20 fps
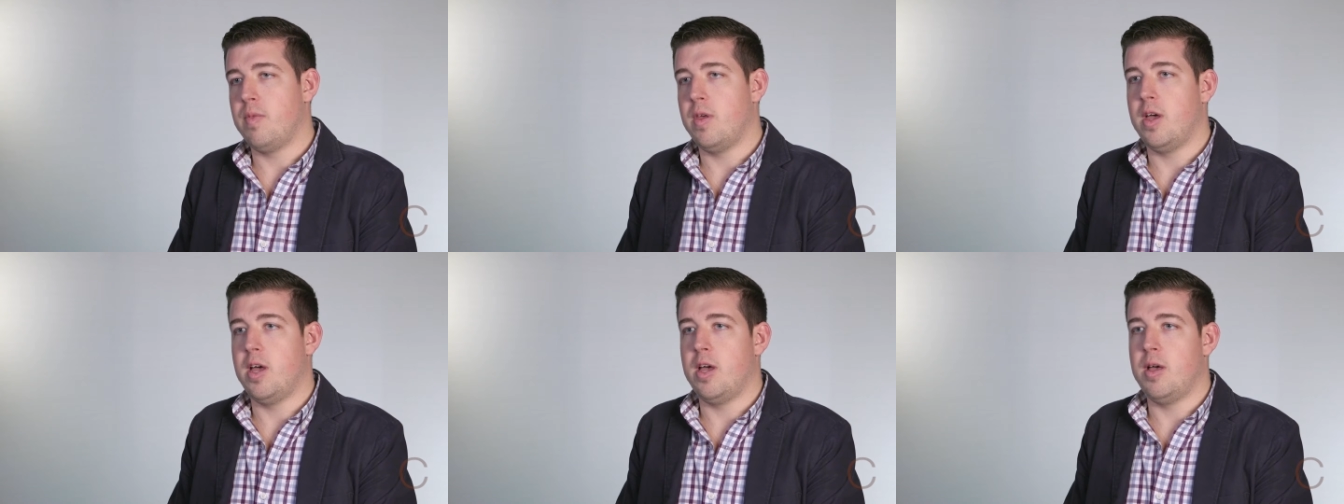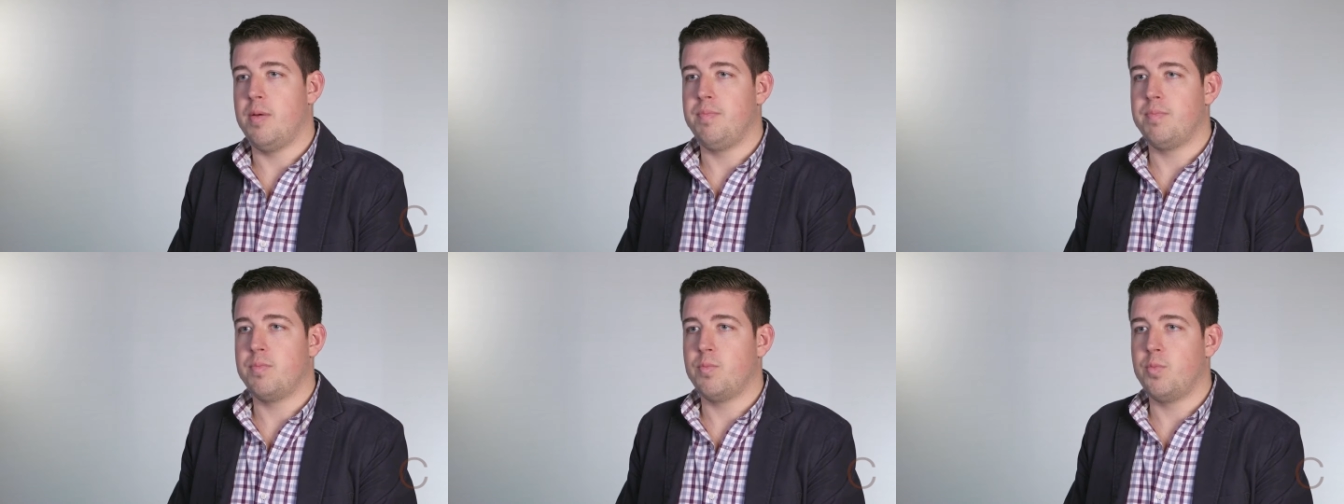
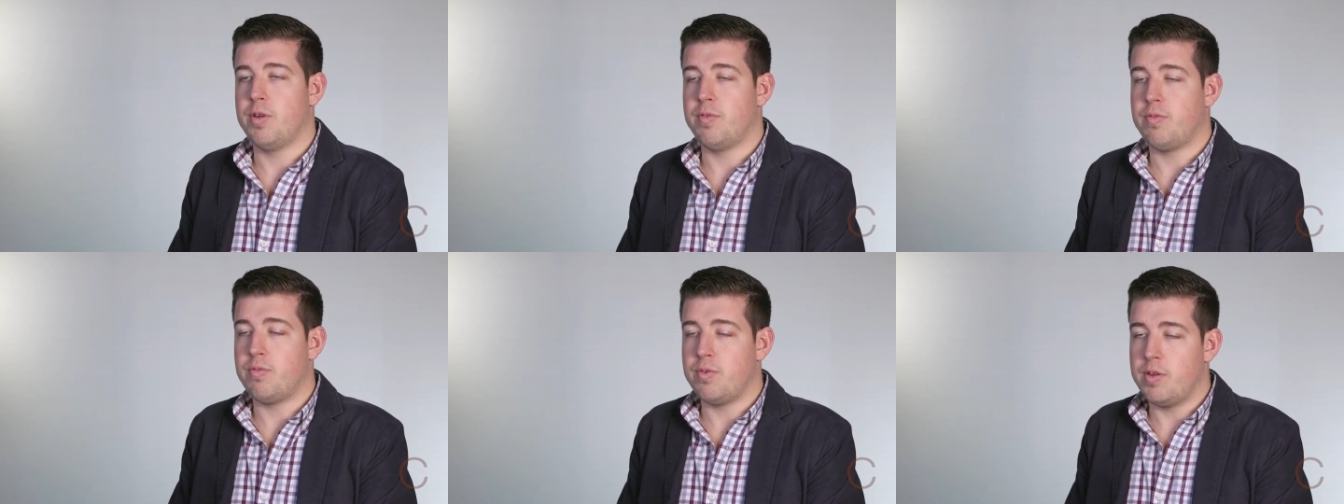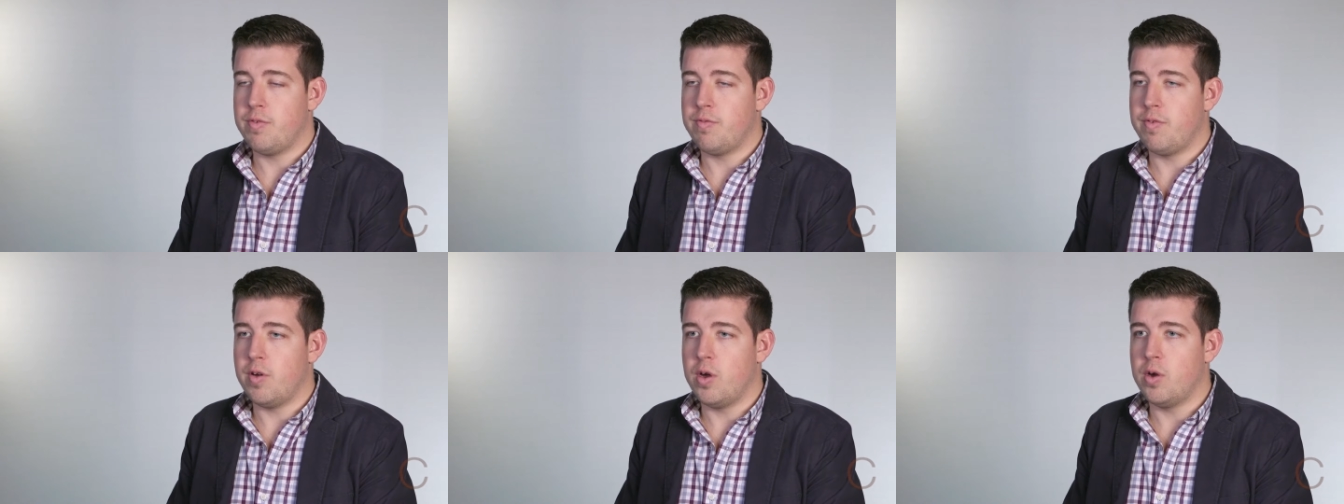Um, we have
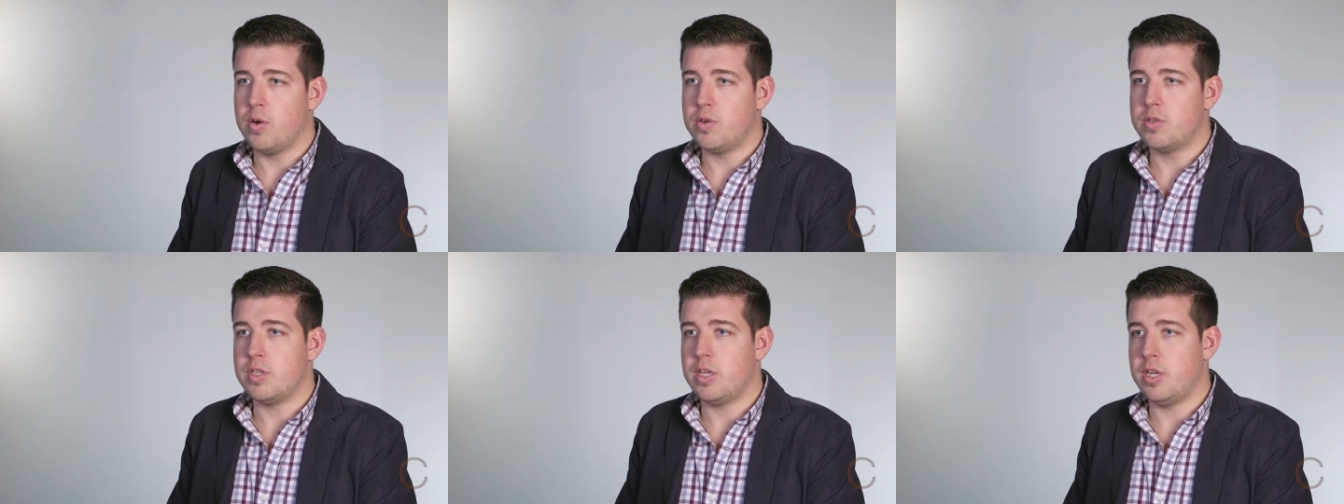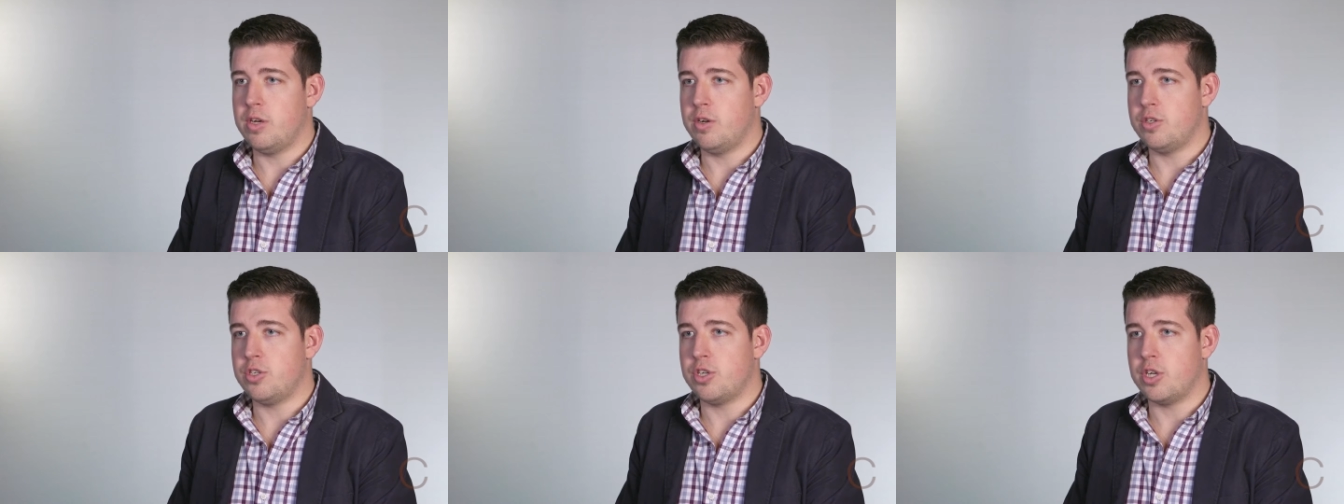three folks
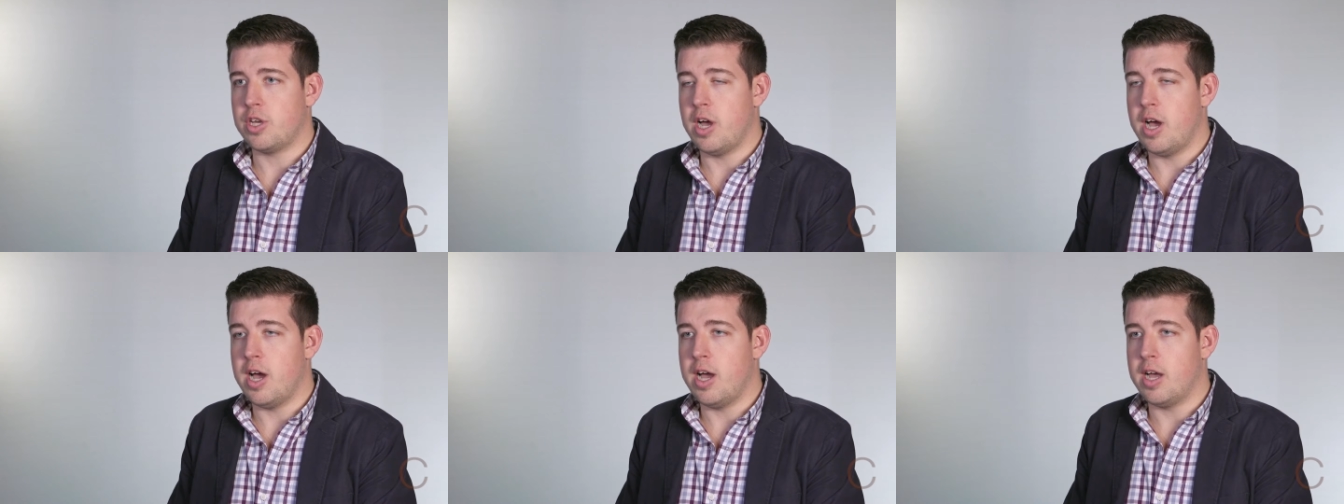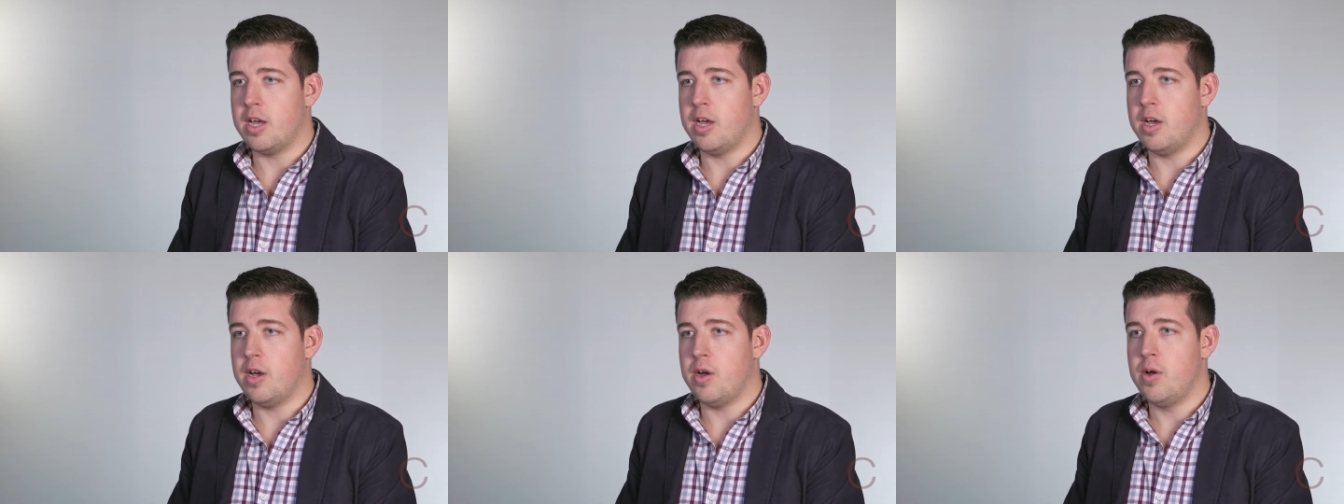here in
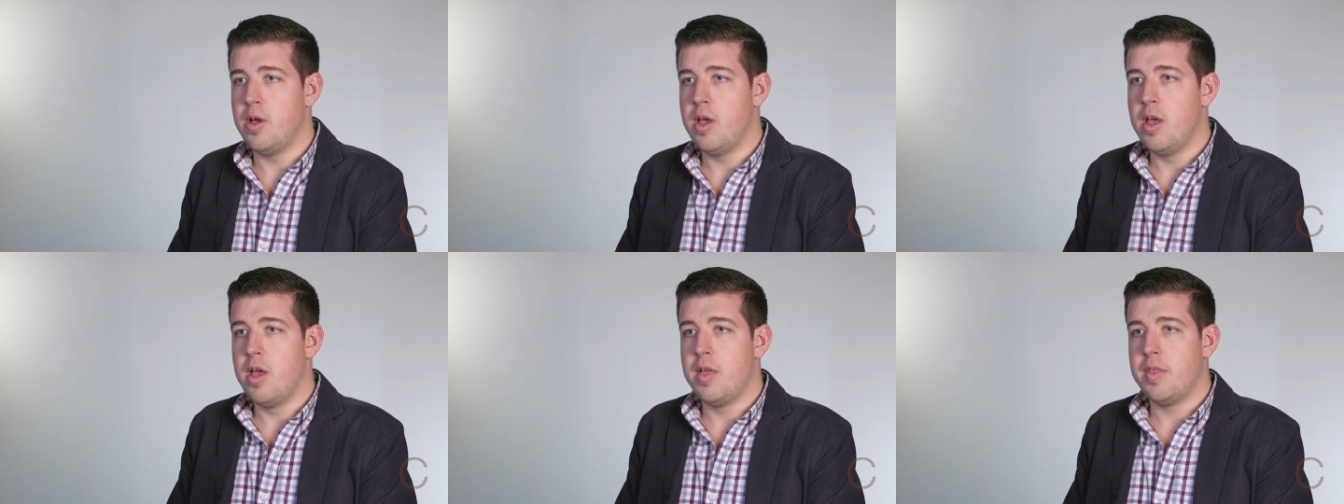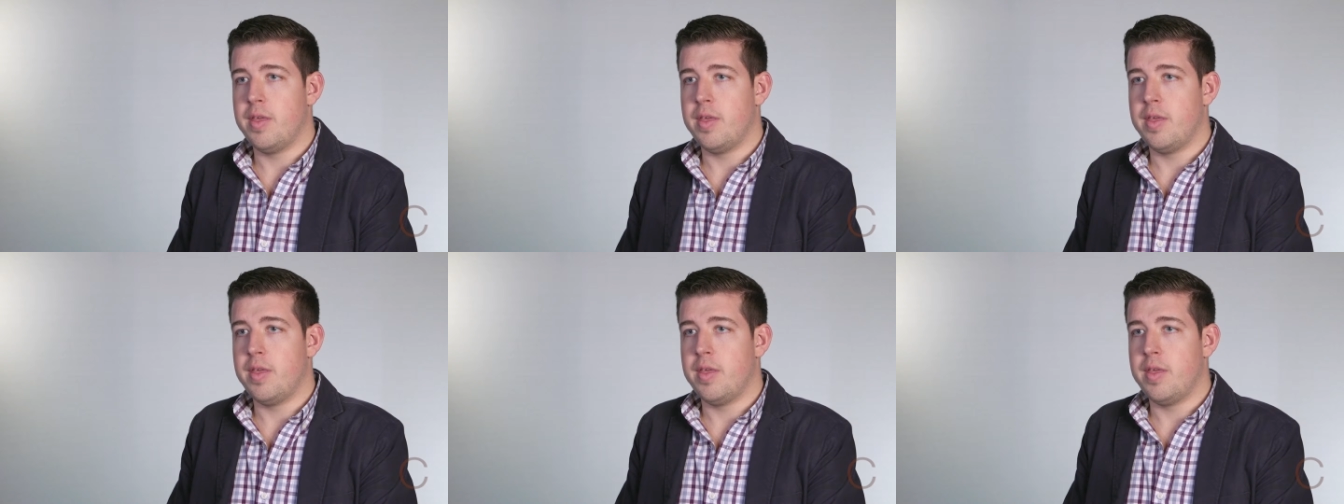Chicago